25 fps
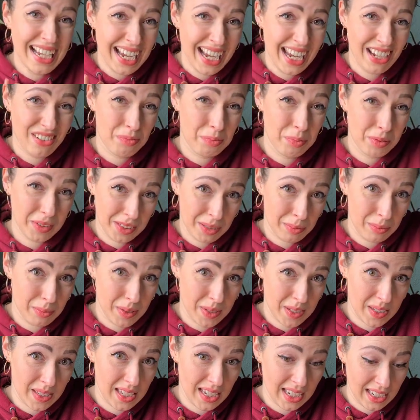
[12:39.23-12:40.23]
I have a pretty
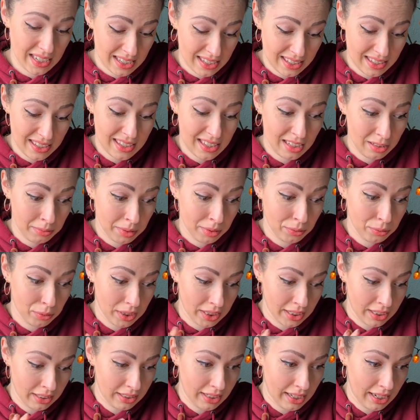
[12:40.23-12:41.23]
busy day. It's still my
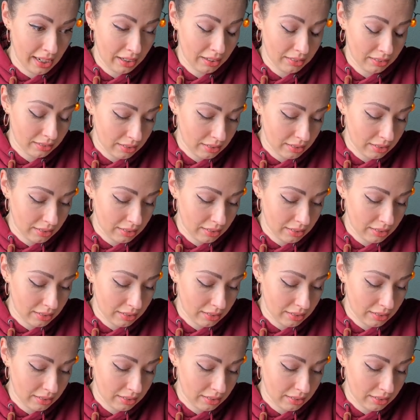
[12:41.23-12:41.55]
working day.